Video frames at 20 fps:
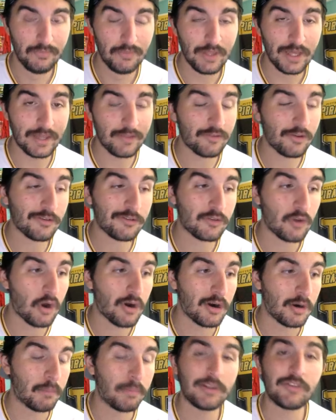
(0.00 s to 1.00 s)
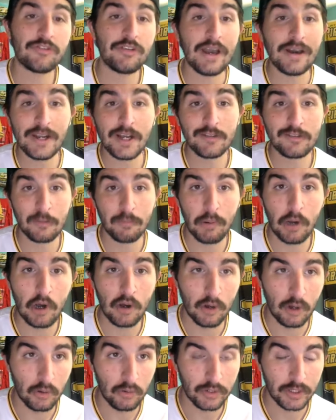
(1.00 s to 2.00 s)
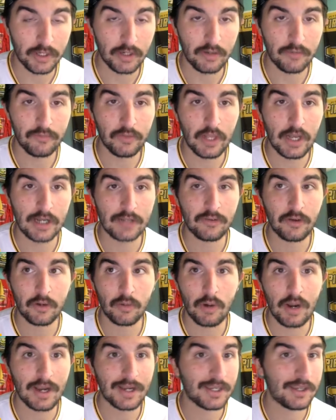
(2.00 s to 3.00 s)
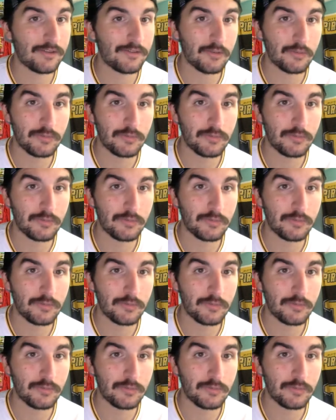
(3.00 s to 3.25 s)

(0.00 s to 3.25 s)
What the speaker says: They just are. But shout out to Paul Holden of Locked On Rockies,